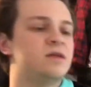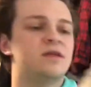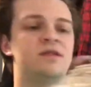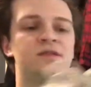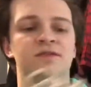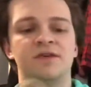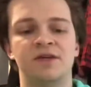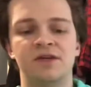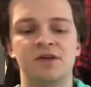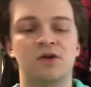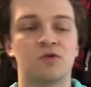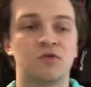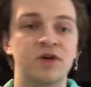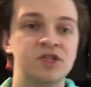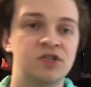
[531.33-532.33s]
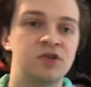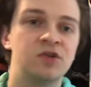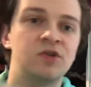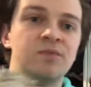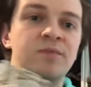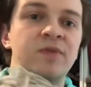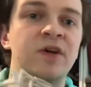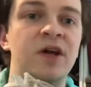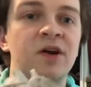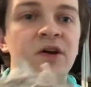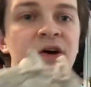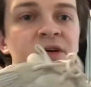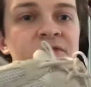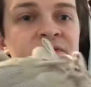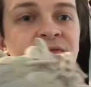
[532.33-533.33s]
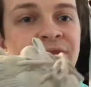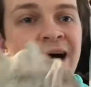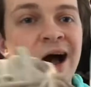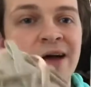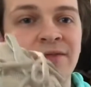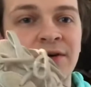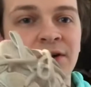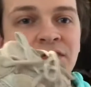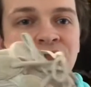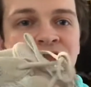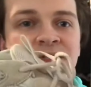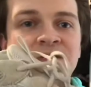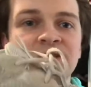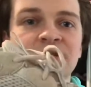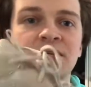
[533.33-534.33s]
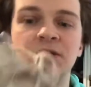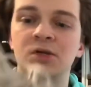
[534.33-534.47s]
the original pair of 500s.